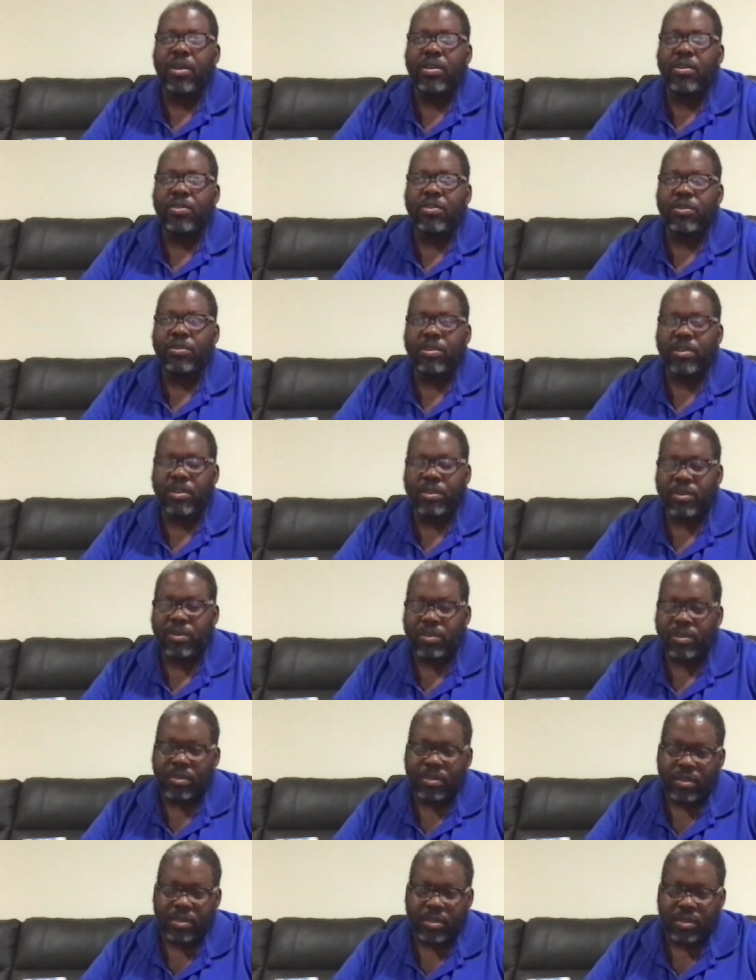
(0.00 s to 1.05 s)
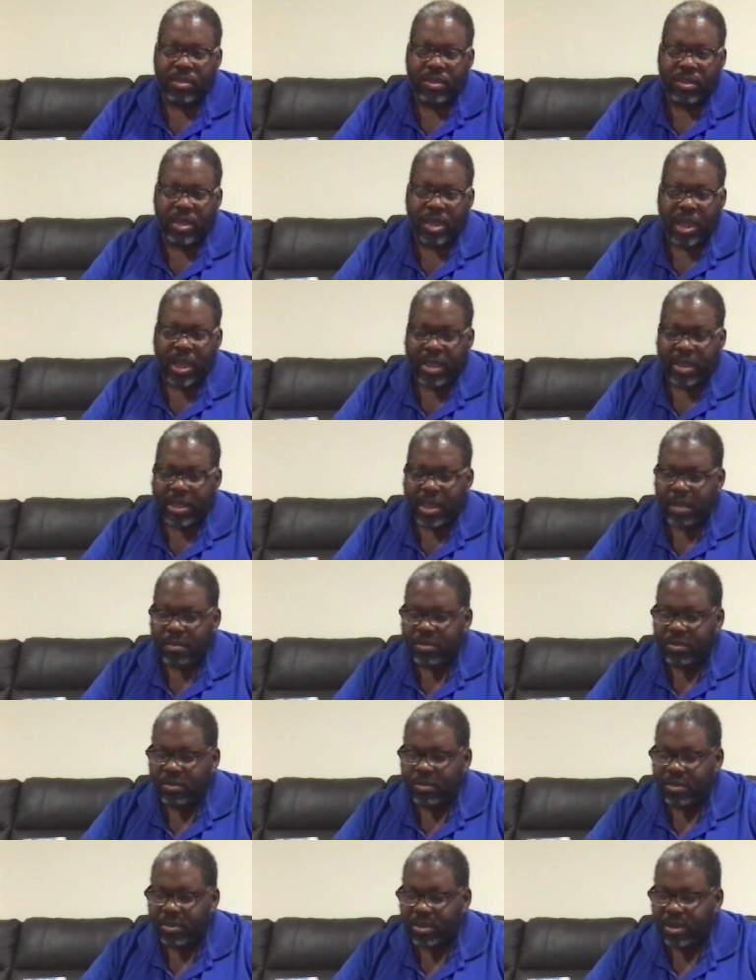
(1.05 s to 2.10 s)
So the guy at Comics
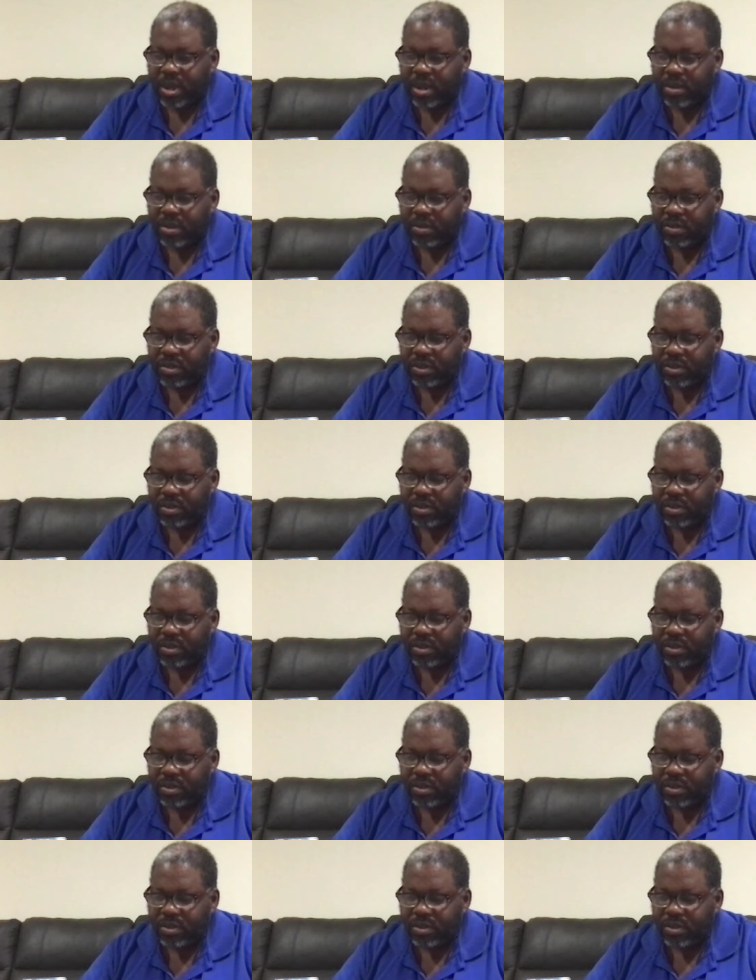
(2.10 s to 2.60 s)
to Astonish, he says,